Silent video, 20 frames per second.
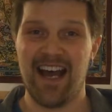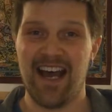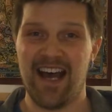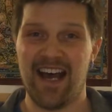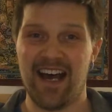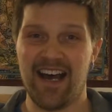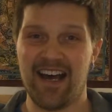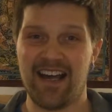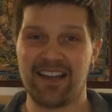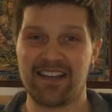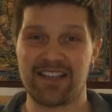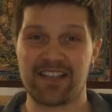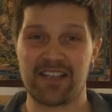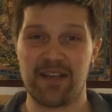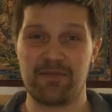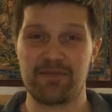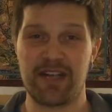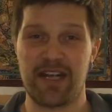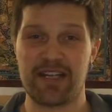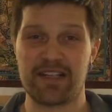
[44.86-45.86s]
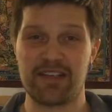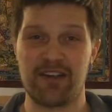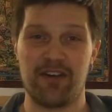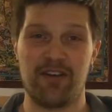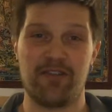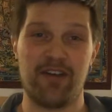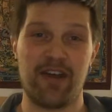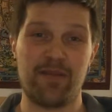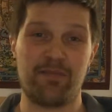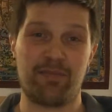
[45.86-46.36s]
the subject
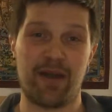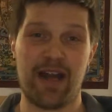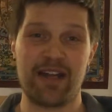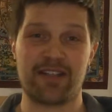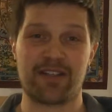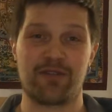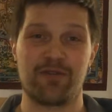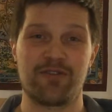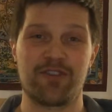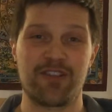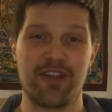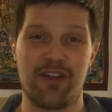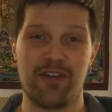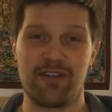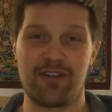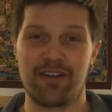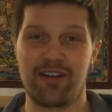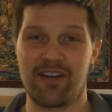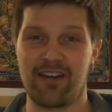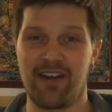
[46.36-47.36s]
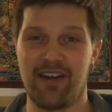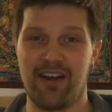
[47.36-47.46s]
of a practical joke.